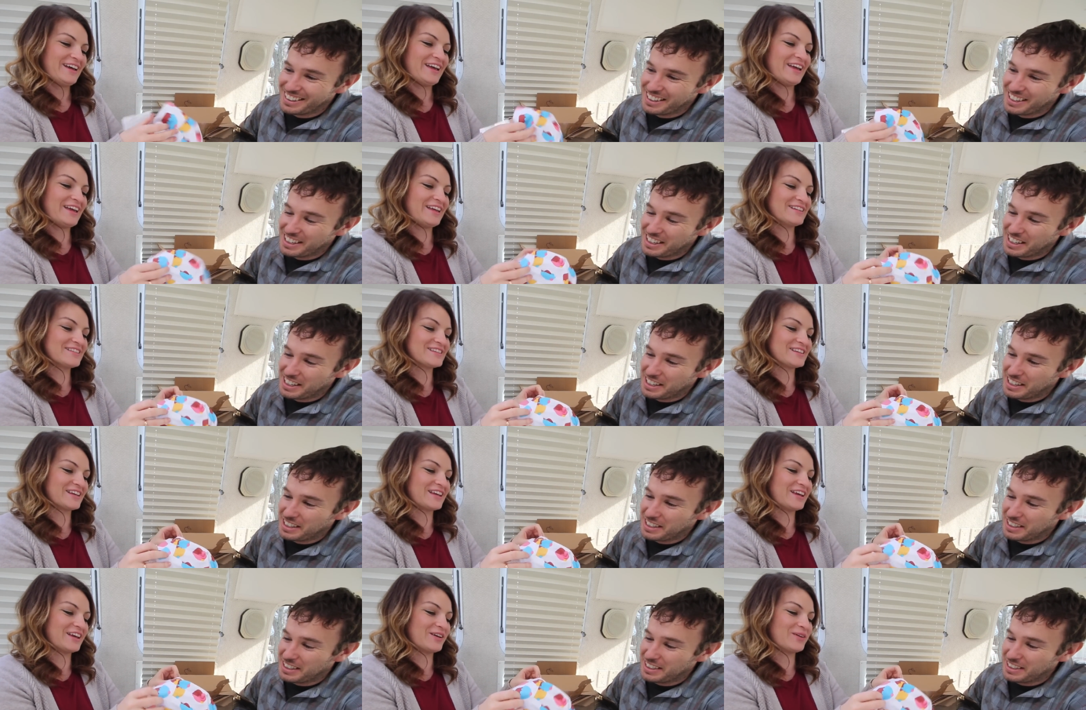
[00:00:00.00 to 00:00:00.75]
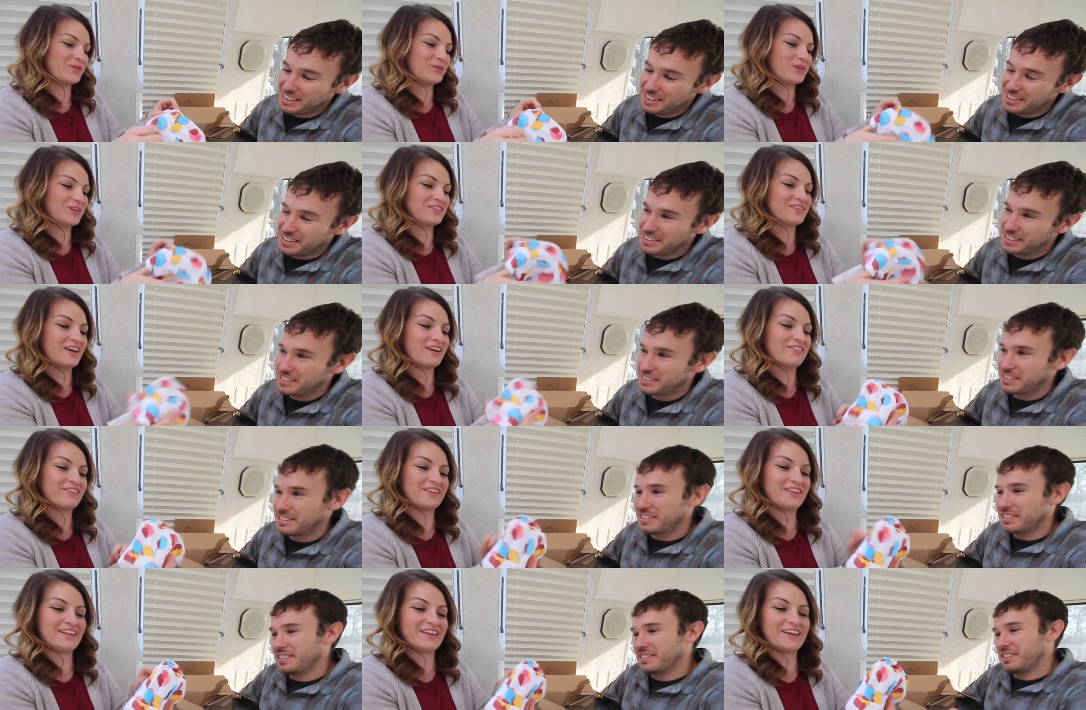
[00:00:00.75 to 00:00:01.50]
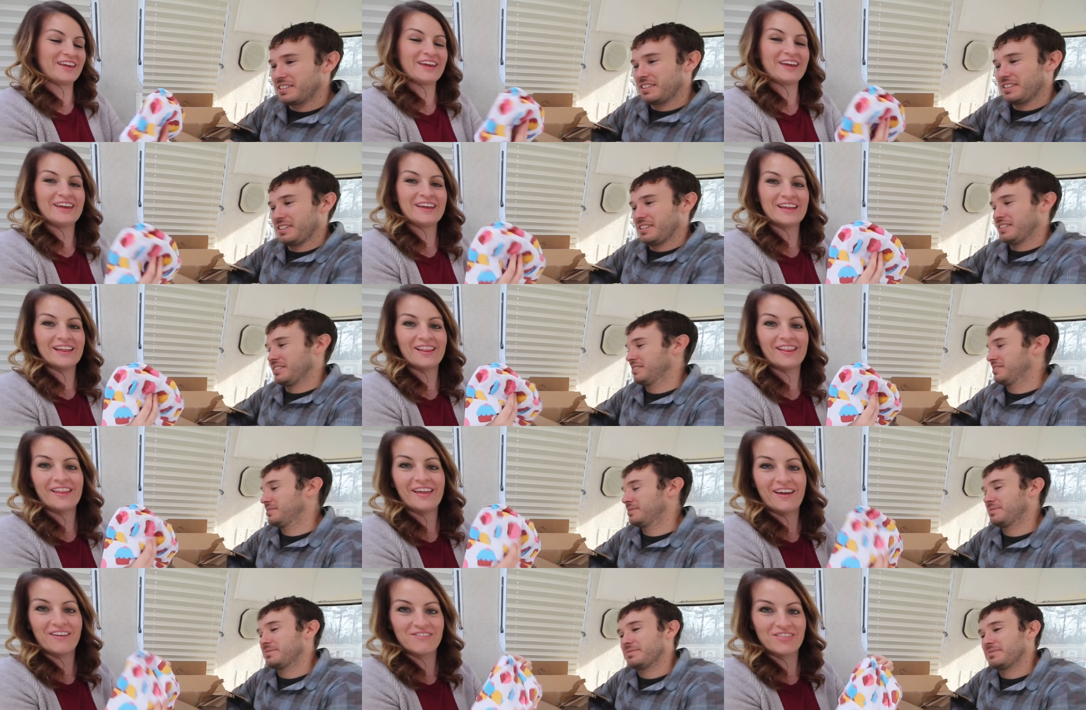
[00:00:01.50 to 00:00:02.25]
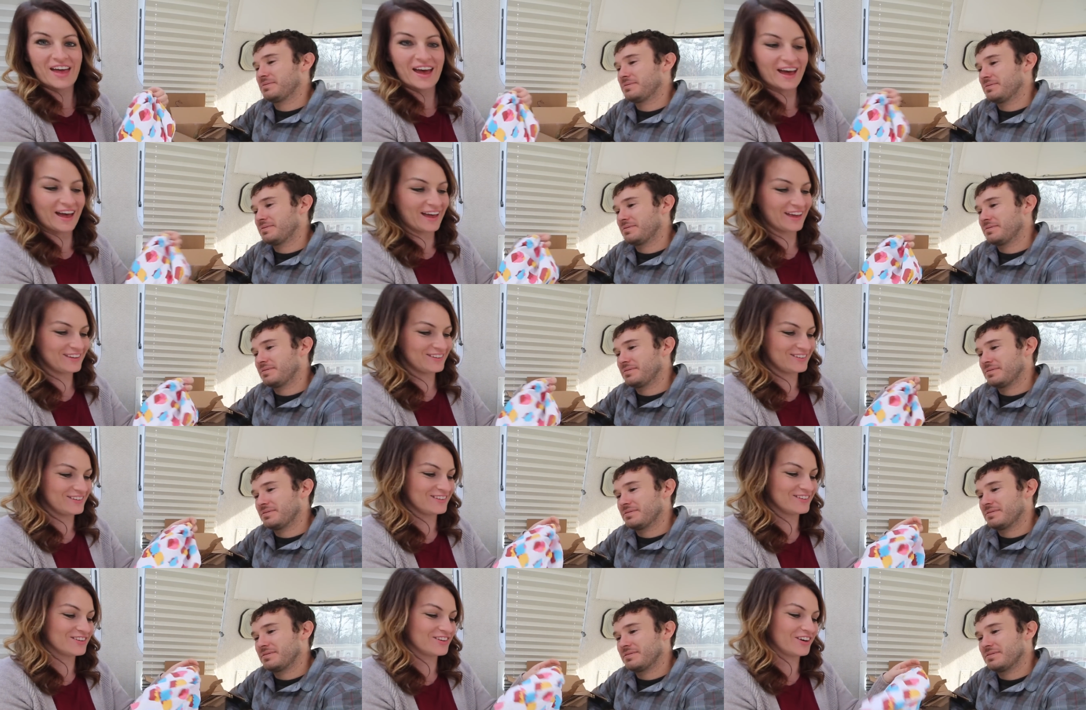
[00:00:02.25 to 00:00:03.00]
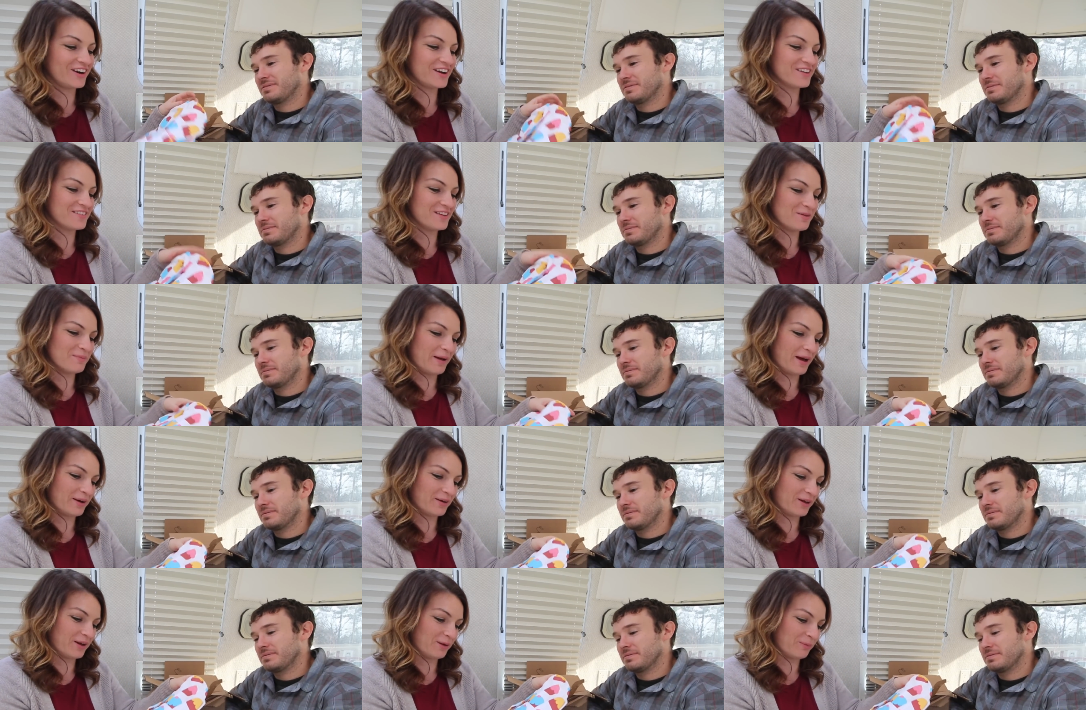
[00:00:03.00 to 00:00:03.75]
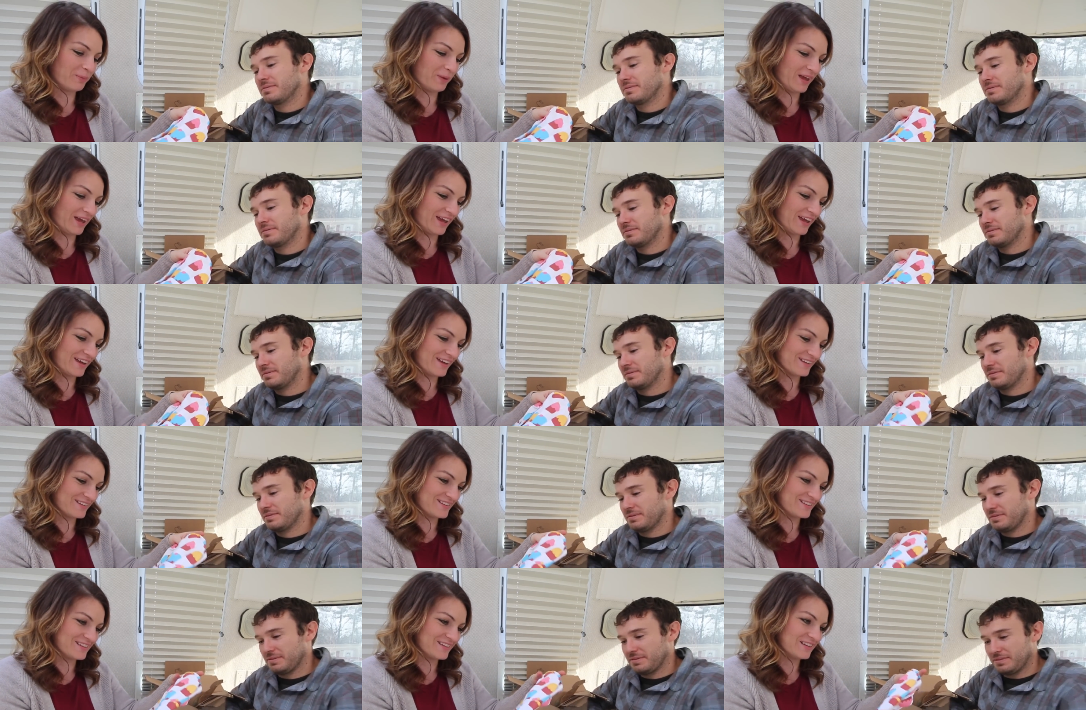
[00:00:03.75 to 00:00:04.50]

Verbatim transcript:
Speaker 1: Hensley will definitely love that. She's crazy about cupcakes.